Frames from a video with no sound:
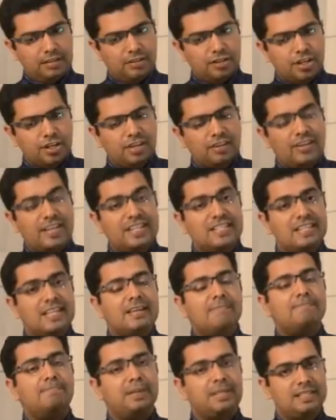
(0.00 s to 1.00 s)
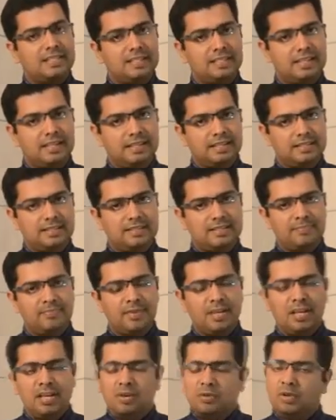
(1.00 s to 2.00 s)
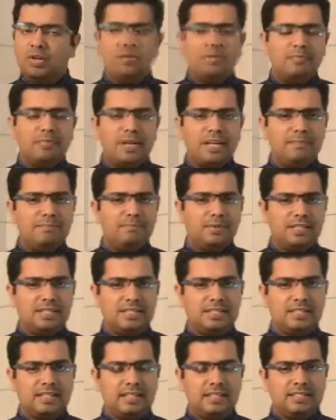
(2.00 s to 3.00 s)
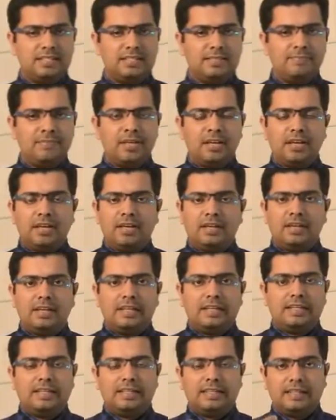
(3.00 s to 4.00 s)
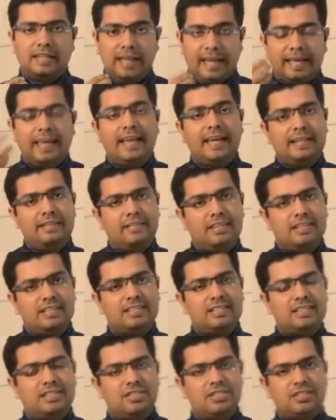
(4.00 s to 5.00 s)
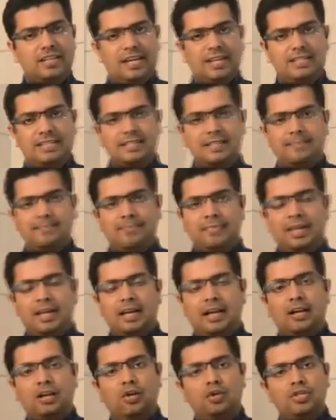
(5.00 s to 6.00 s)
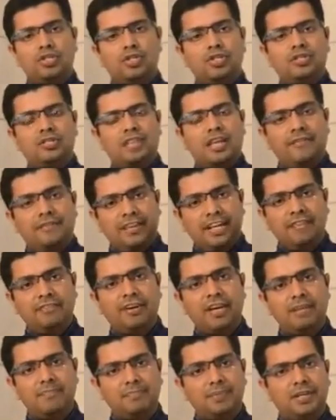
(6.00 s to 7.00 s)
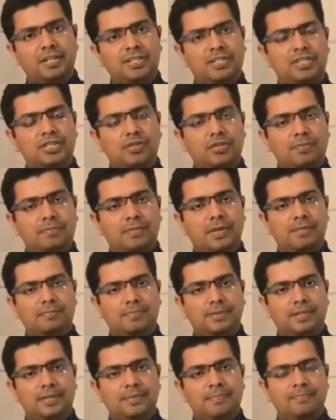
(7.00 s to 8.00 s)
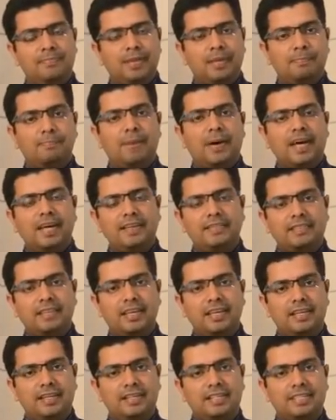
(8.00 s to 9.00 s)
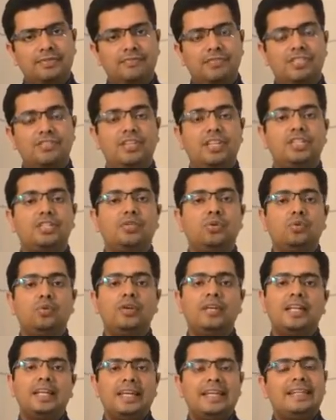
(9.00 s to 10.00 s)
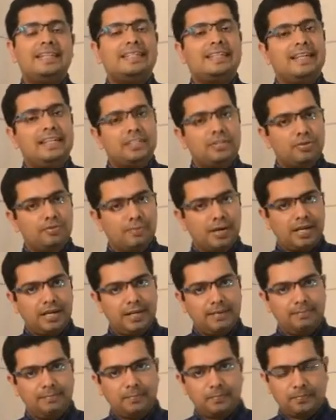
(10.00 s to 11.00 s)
Generate impulse sales. What do you mean by impulse sales? Again, the research says close to 75% of the people buy things which they don't intend to buy.